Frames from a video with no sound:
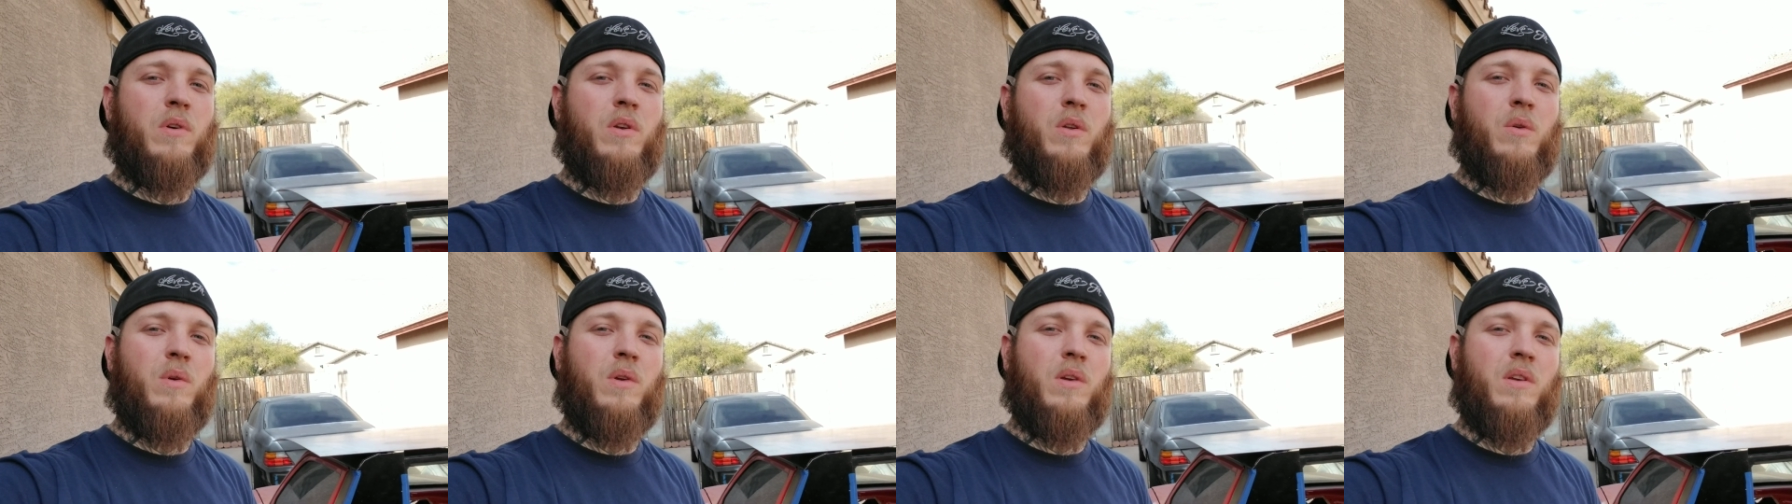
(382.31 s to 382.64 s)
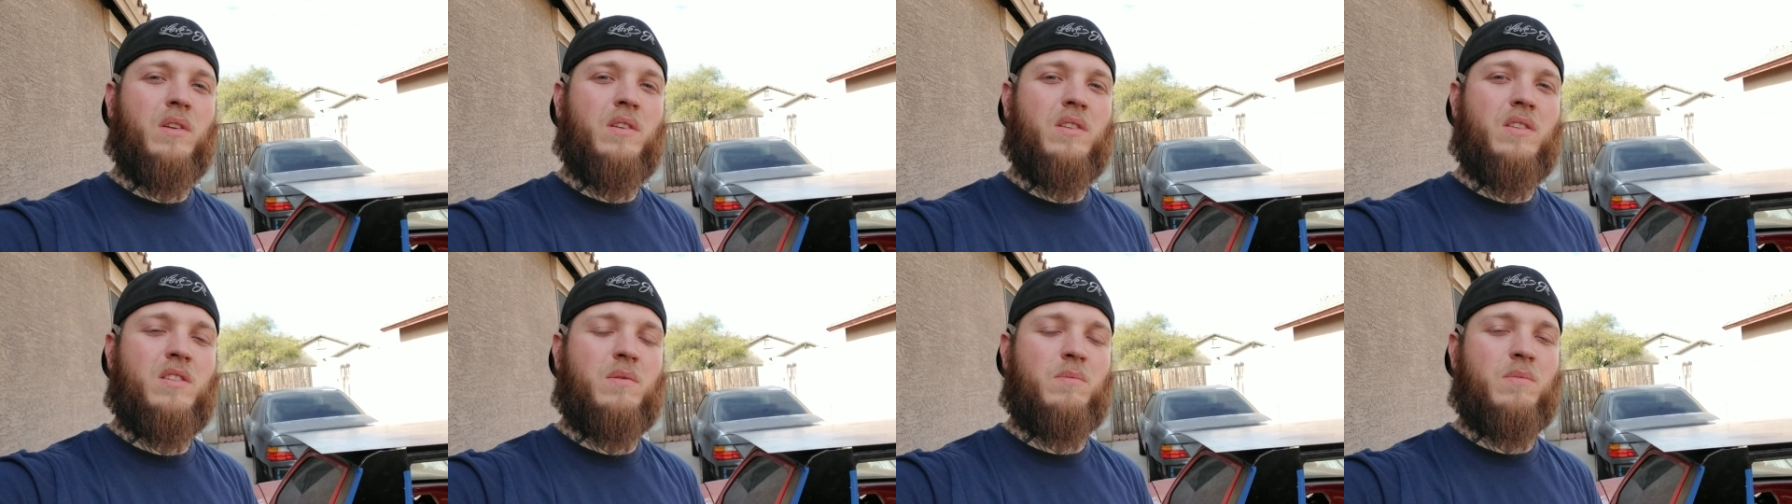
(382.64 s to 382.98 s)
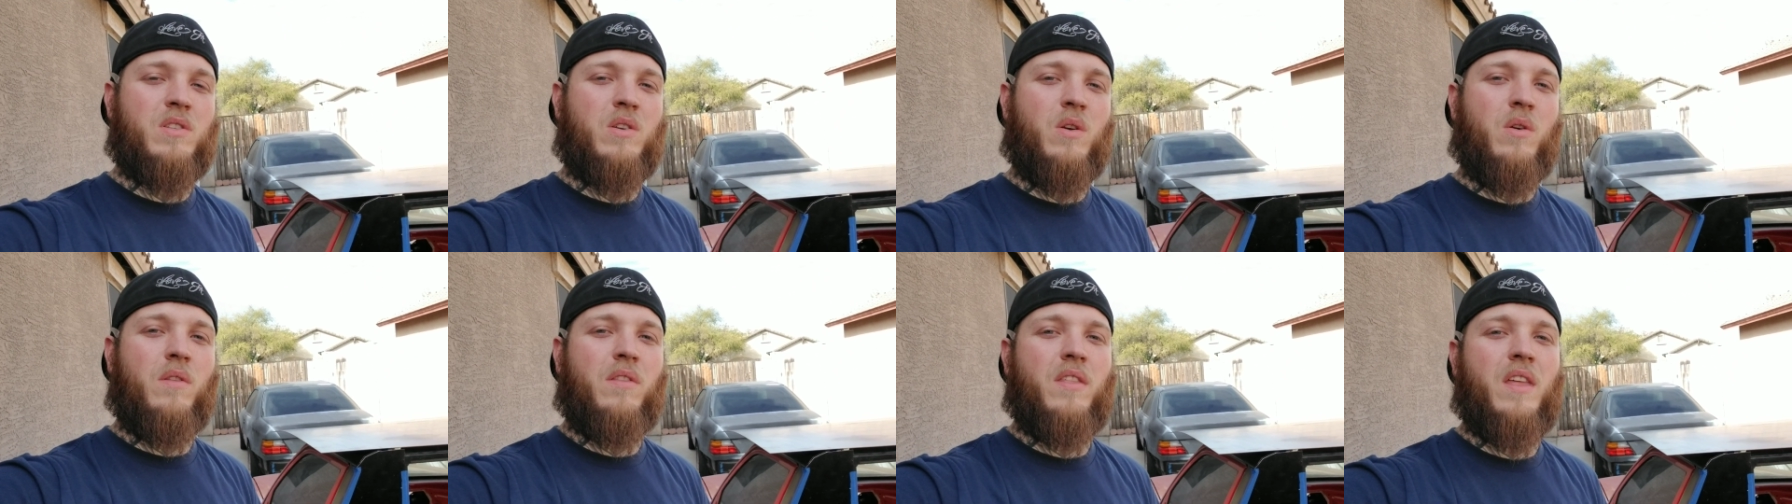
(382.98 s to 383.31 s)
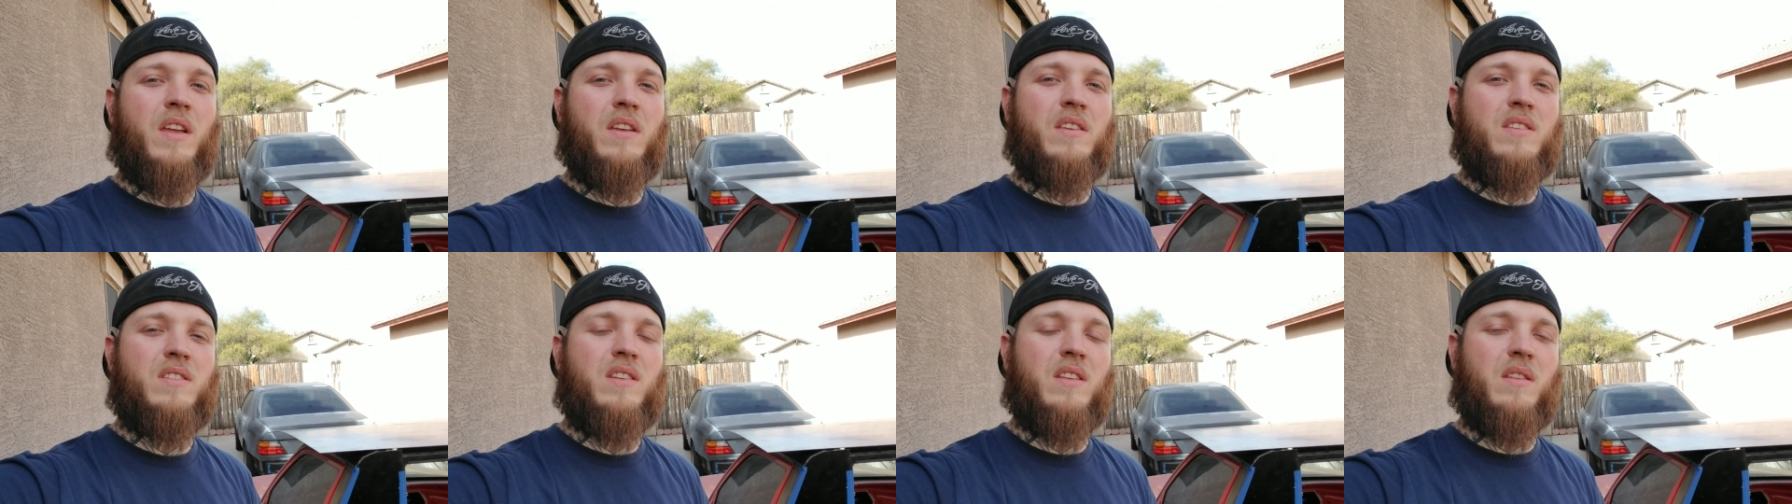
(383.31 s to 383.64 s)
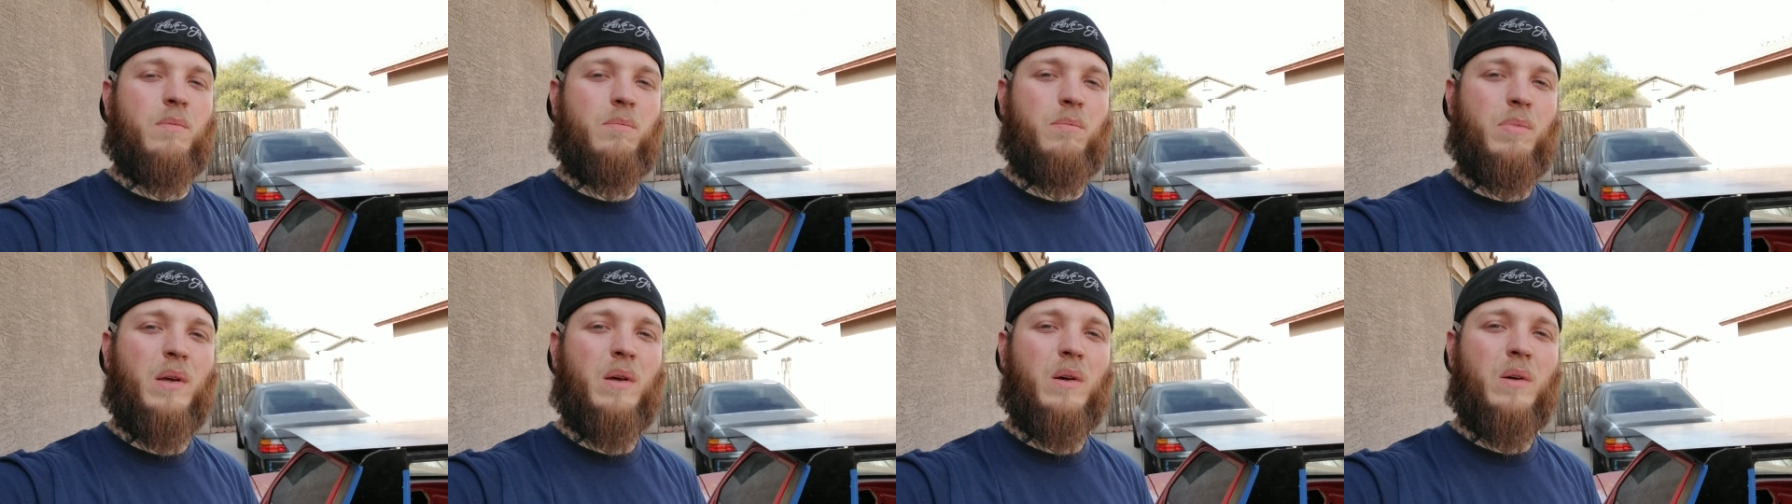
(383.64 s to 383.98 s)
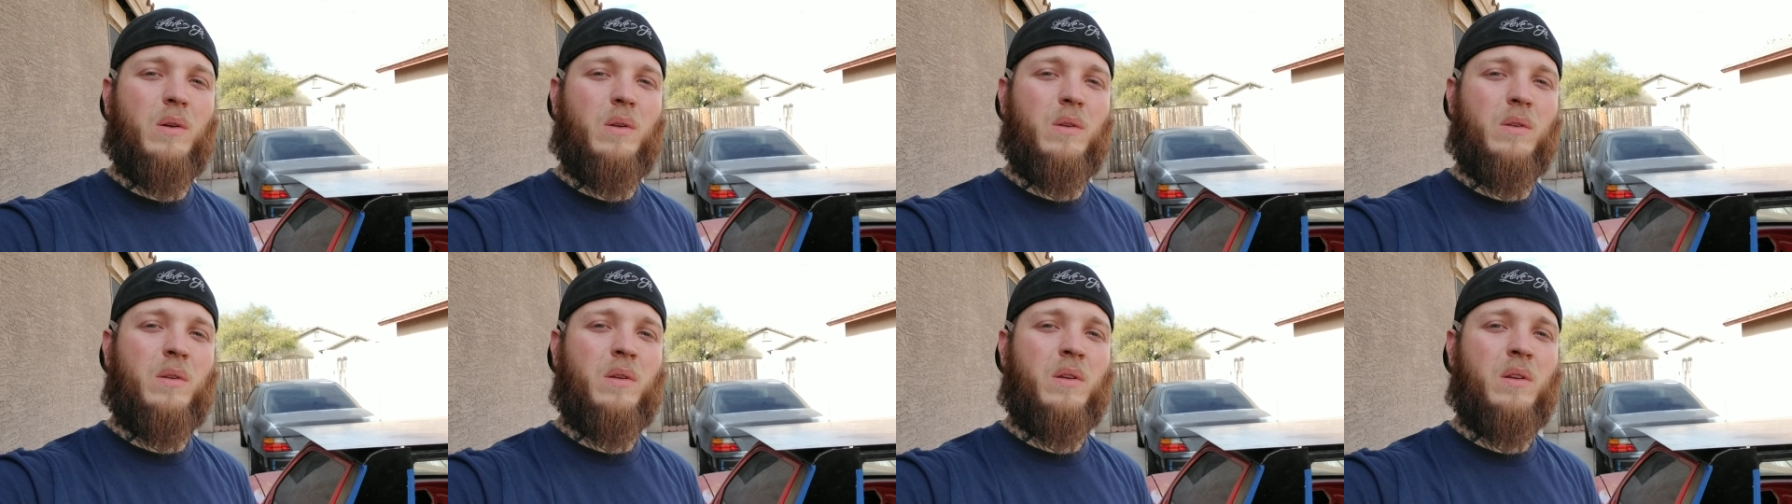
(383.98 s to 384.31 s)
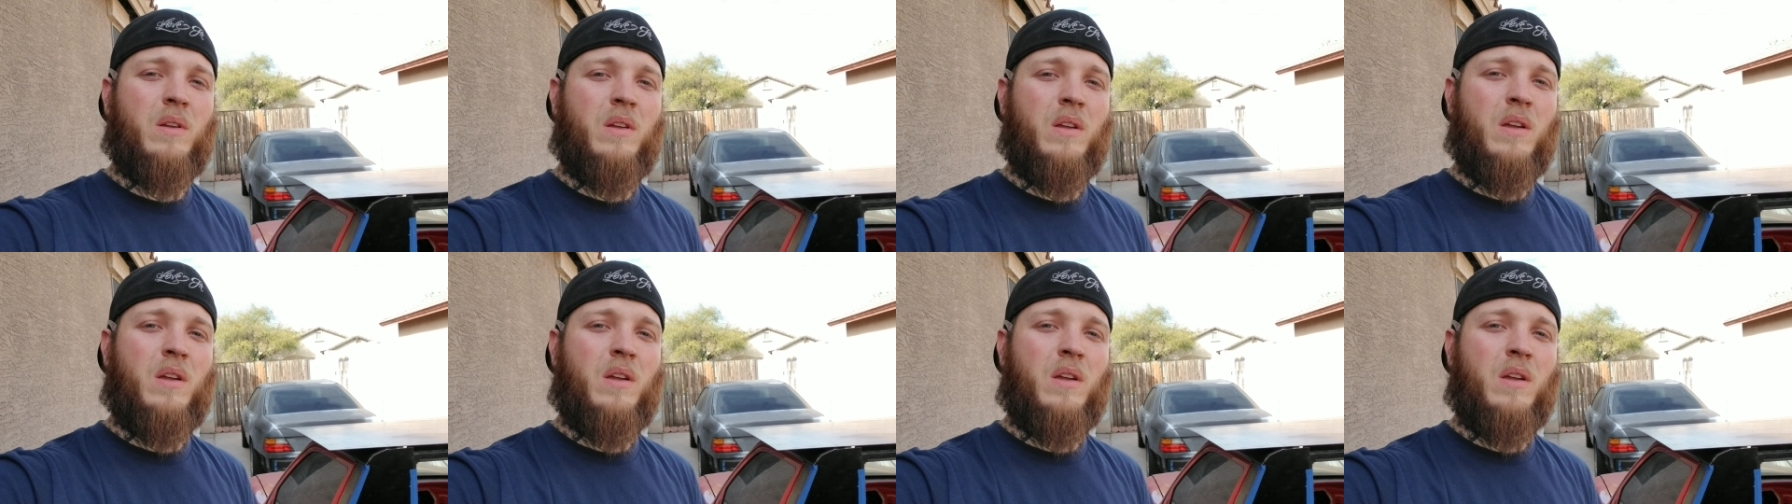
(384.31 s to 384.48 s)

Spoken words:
doing some certain things to the build.